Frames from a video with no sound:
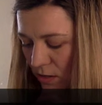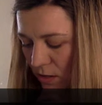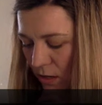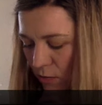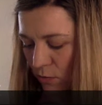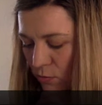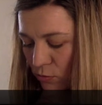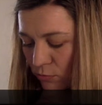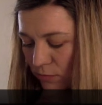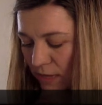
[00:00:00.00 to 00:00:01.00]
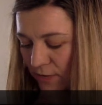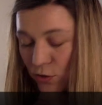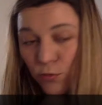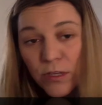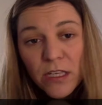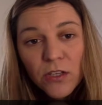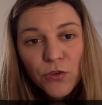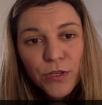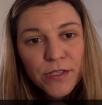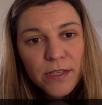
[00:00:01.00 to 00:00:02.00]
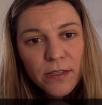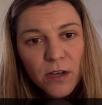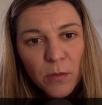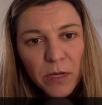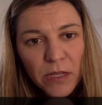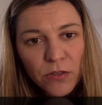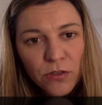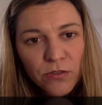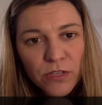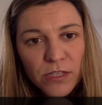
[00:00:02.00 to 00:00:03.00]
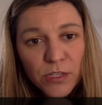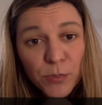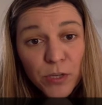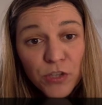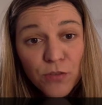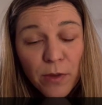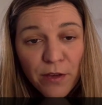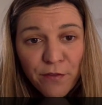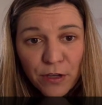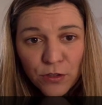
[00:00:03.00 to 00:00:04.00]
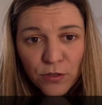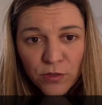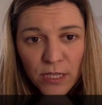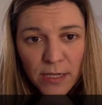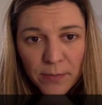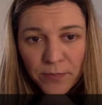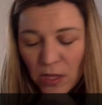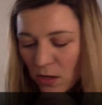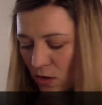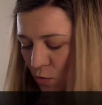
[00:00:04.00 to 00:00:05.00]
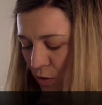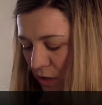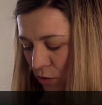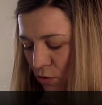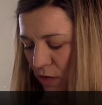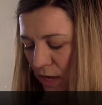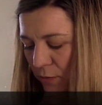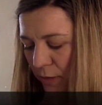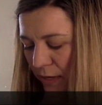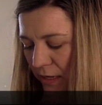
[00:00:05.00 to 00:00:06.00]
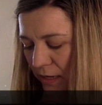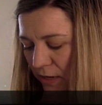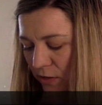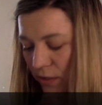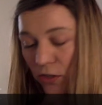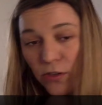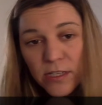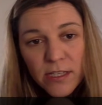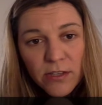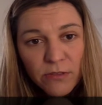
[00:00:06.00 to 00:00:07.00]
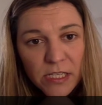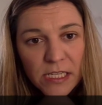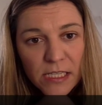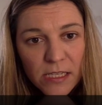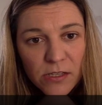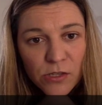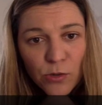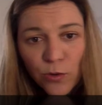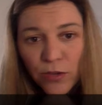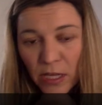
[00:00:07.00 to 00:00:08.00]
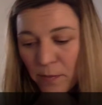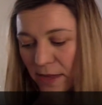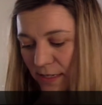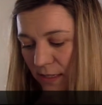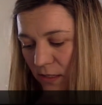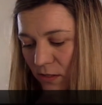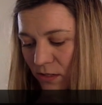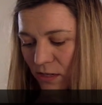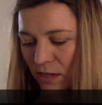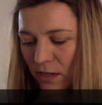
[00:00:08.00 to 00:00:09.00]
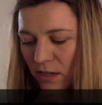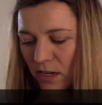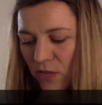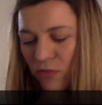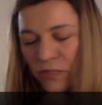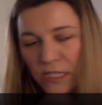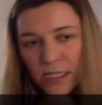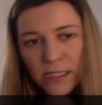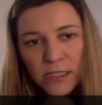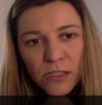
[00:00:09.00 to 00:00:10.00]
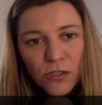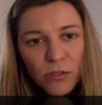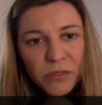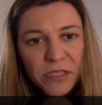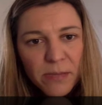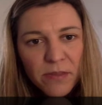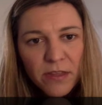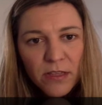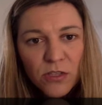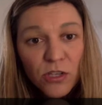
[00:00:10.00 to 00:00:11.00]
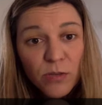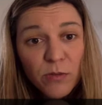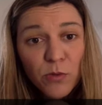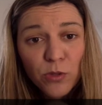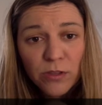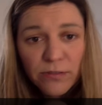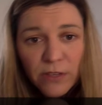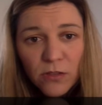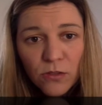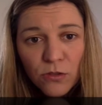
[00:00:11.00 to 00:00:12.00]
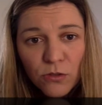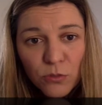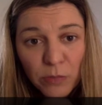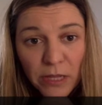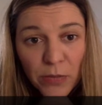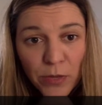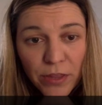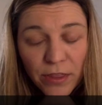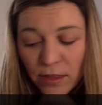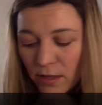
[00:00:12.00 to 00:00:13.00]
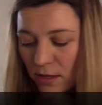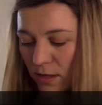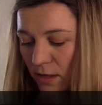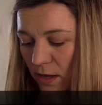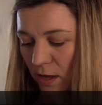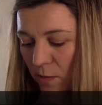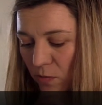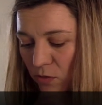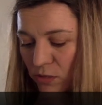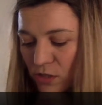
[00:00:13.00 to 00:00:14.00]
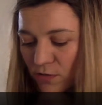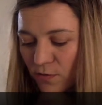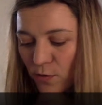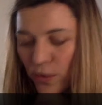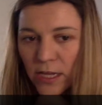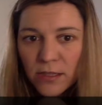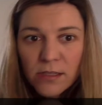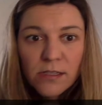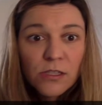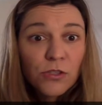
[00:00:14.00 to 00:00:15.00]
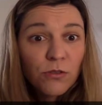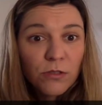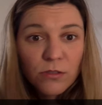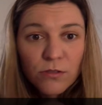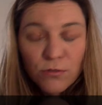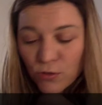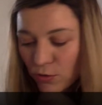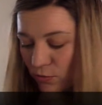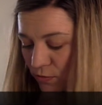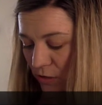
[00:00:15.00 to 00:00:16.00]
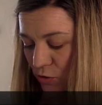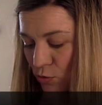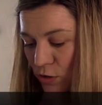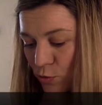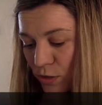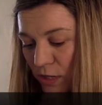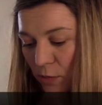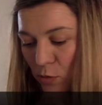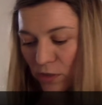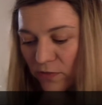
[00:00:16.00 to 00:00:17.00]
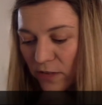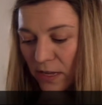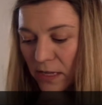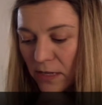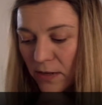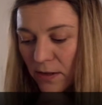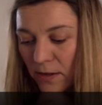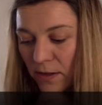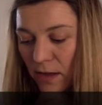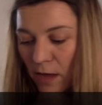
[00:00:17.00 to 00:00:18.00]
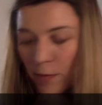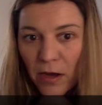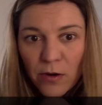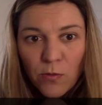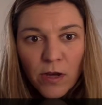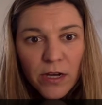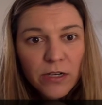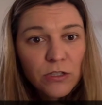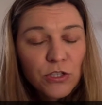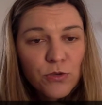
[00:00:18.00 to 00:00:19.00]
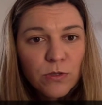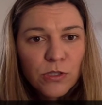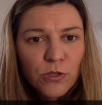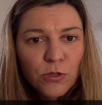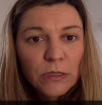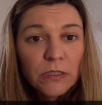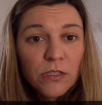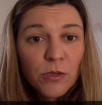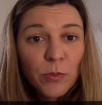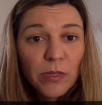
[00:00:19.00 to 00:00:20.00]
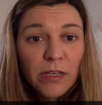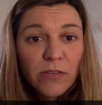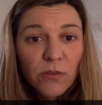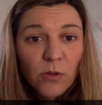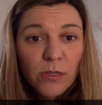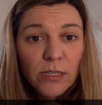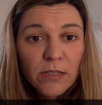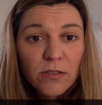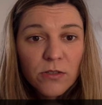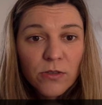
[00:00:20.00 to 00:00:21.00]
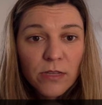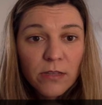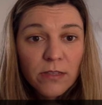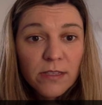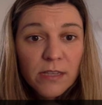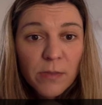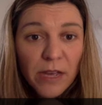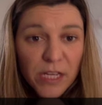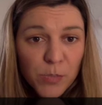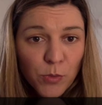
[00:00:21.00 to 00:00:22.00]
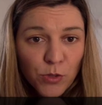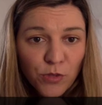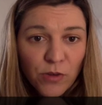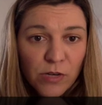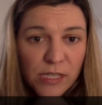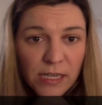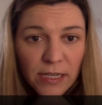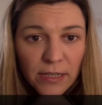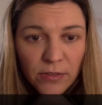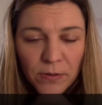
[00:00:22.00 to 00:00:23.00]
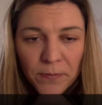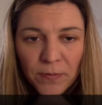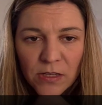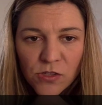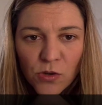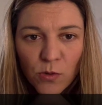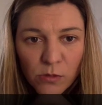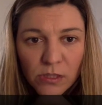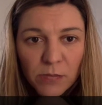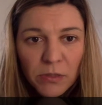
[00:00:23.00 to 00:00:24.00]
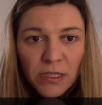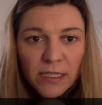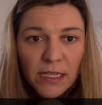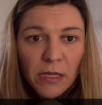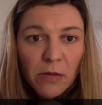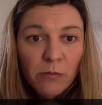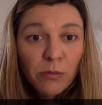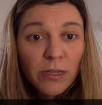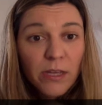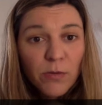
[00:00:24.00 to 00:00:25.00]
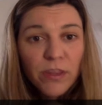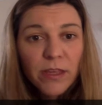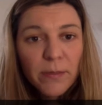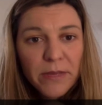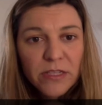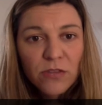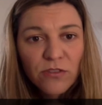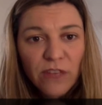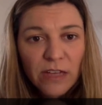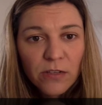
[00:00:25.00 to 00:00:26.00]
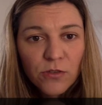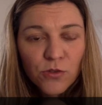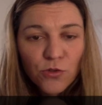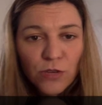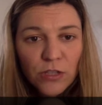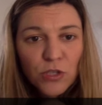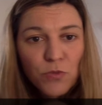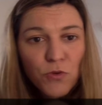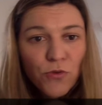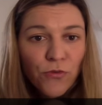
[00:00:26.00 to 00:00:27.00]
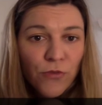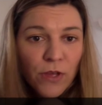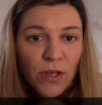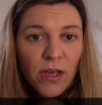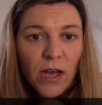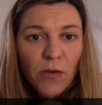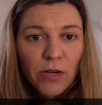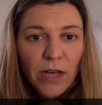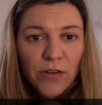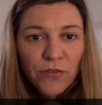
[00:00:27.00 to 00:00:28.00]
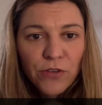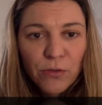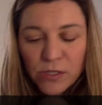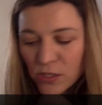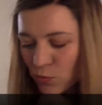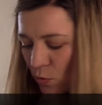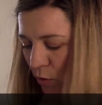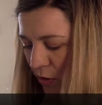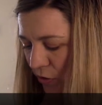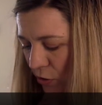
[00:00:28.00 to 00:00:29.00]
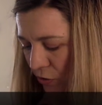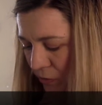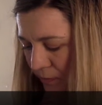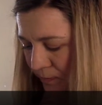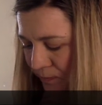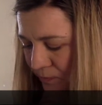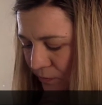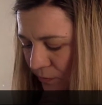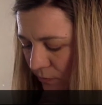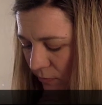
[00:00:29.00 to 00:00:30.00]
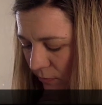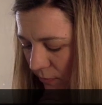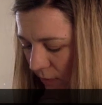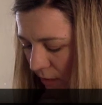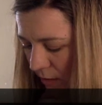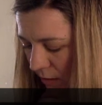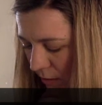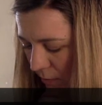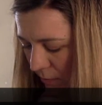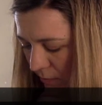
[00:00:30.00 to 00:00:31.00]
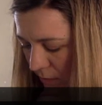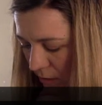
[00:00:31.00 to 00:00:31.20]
uh, we will have to increase the denominator of this expression by a factor of 10. We can do that by either increasing the resistance or the capacitance. Now the resistance is going to be something that's going to be more difficult to play with. Um, the reason for that is it's going to, you know, as soon as we start modifying um, R1, R2, it's going to play a role into the DC bias point of our circuit. And so we will typically play with the capacitor values to try to move our cutoff frequencies one way or the other. Um,